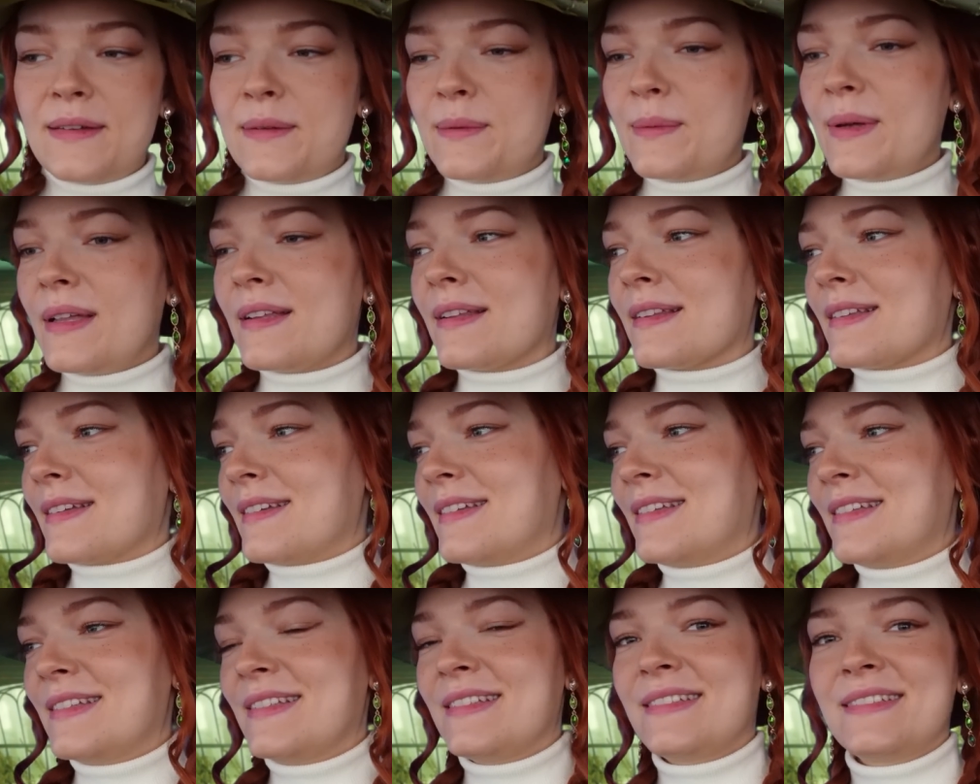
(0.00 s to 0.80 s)
Well,
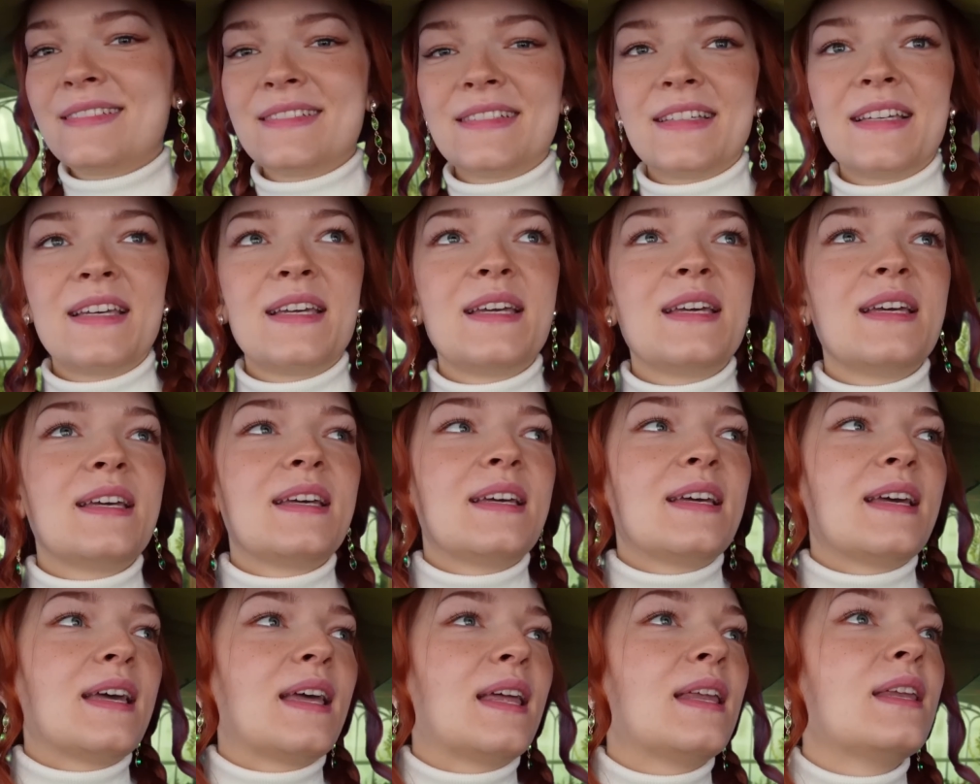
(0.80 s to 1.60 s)

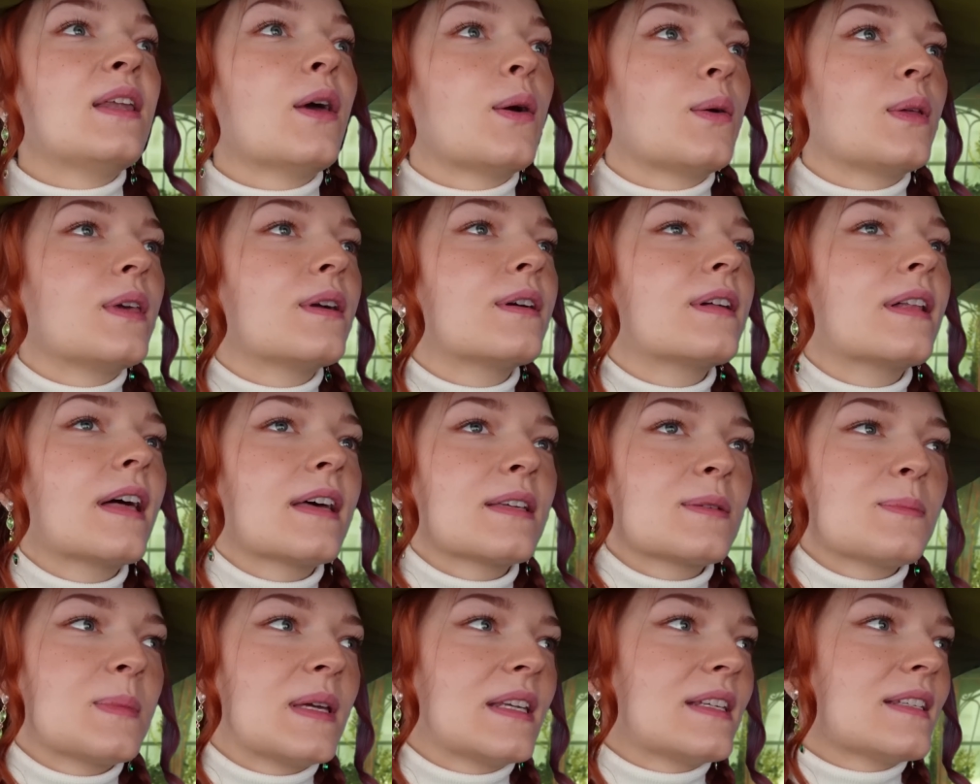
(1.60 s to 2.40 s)
no, your
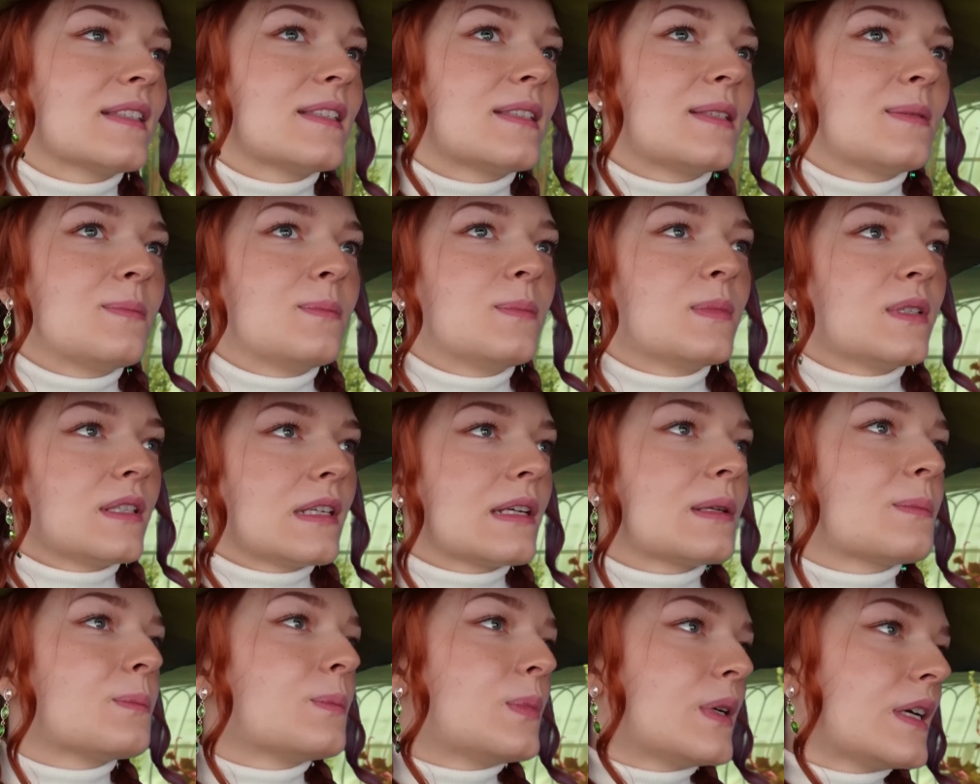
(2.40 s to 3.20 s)
classmate is
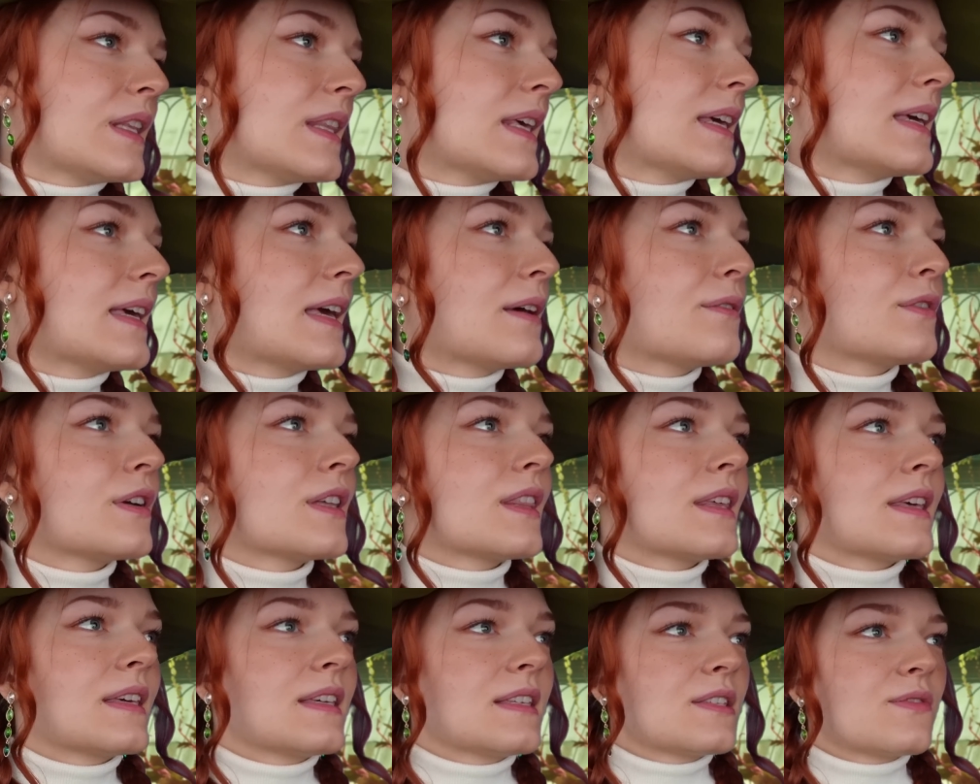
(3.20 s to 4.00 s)
still breathing.
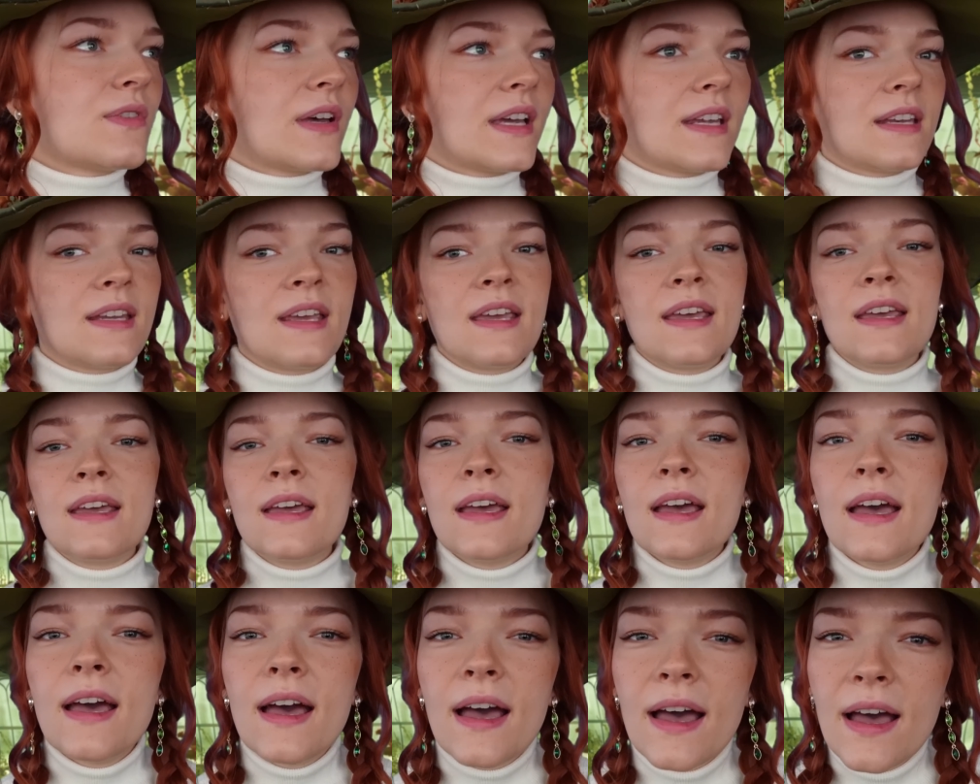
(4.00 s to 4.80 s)
Everything is fine.
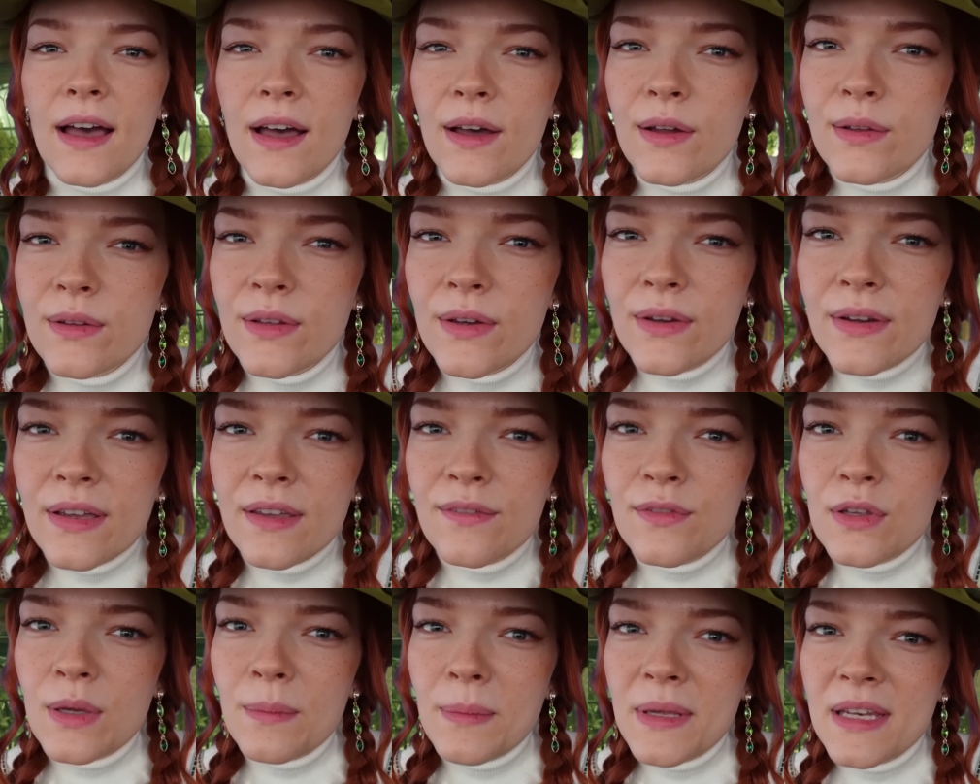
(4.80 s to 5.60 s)
How long
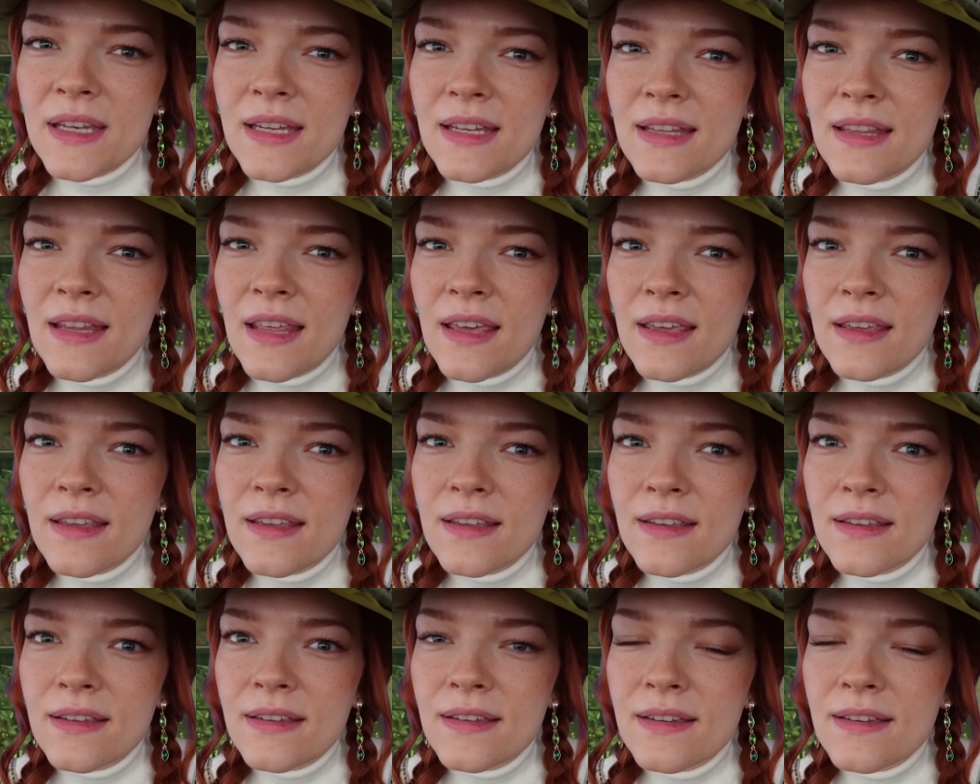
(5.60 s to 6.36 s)
have you been in there?